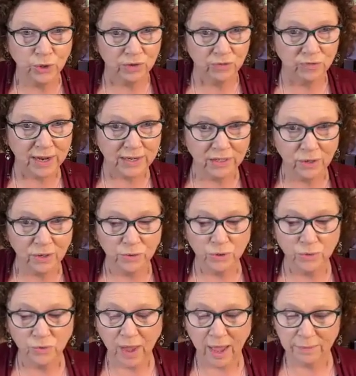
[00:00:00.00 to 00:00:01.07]
you can find to go
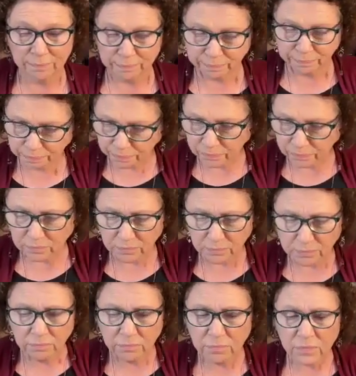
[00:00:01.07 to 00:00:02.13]
do that.
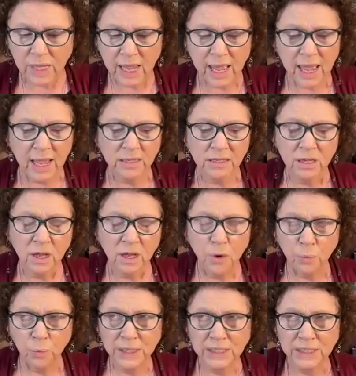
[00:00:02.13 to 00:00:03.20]
And
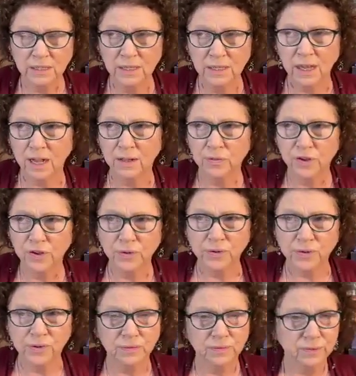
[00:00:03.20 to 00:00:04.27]

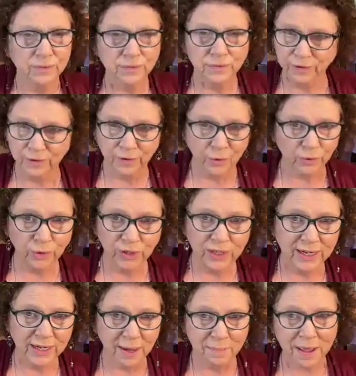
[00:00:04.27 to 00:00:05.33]
go look
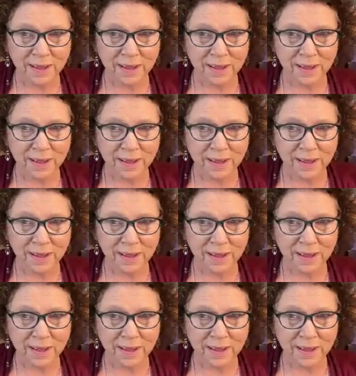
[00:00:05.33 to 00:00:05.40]
it up.